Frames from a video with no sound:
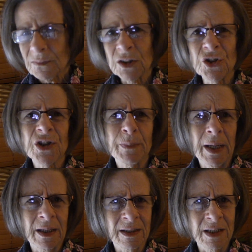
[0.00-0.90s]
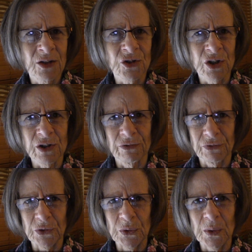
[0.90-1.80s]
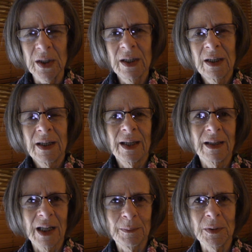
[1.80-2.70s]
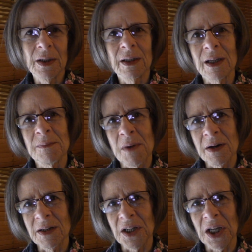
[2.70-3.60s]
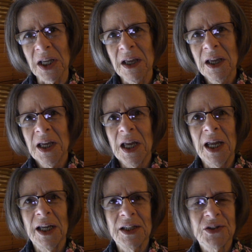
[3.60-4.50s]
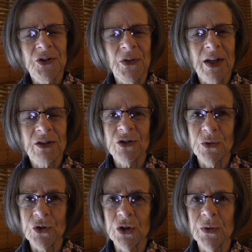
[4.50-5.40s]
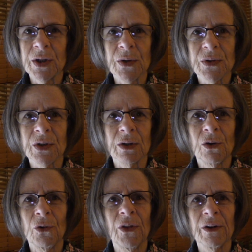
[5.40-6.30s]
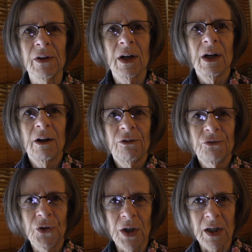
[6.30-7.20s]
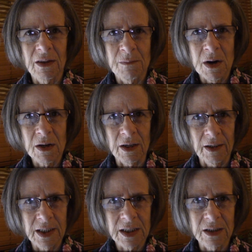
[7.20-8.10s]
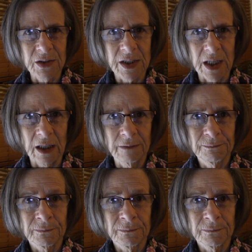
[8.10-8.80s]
just paying attention to food and labeling and marketing. And so that's so Cheerios could hold their footing in the market and still sell